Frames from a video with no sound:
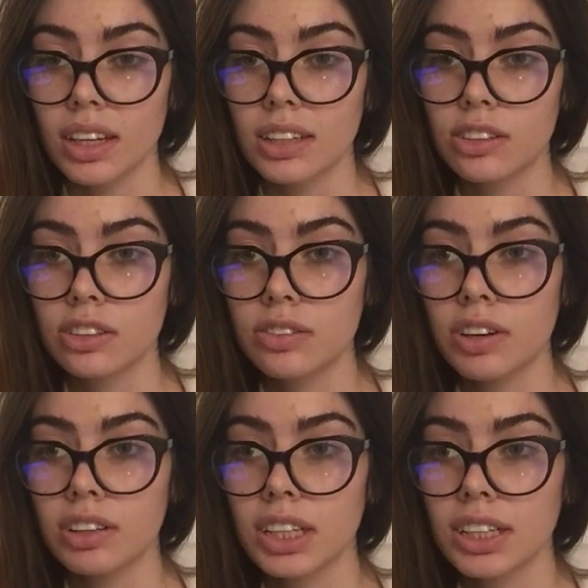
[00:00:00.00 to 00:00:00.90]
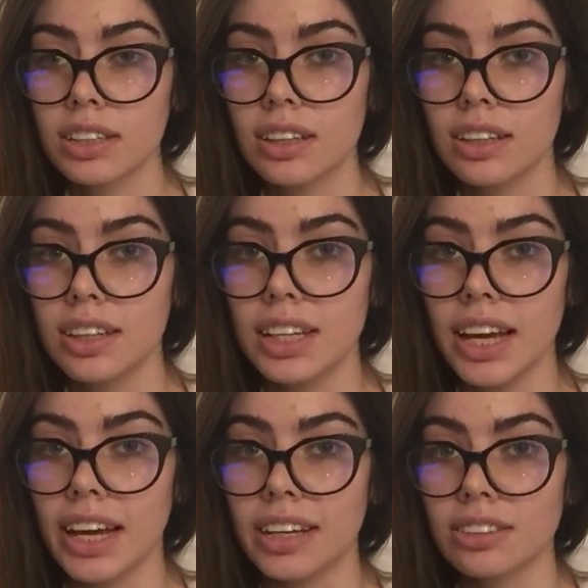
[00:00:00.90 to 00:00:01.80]
It just felt like the
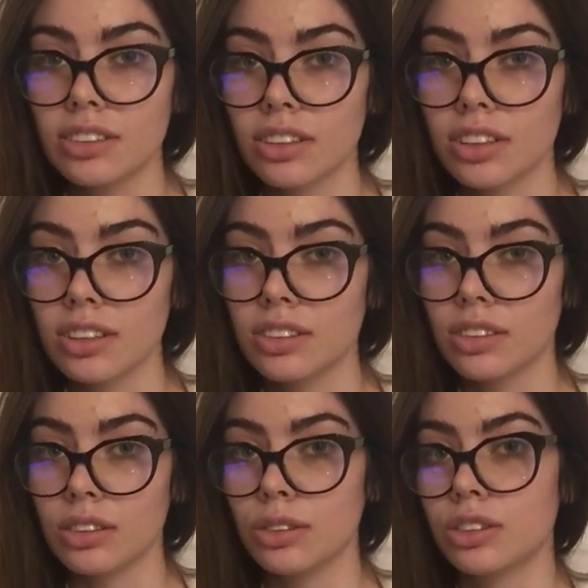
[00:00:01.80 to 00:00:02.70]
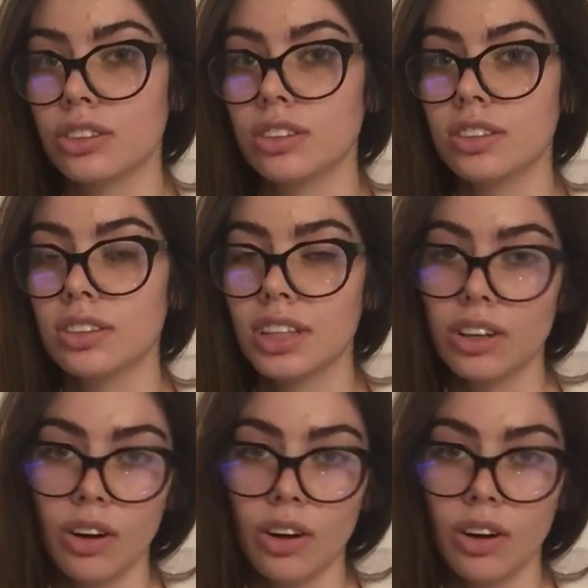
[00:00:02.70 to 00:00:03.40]
answer and the solution to like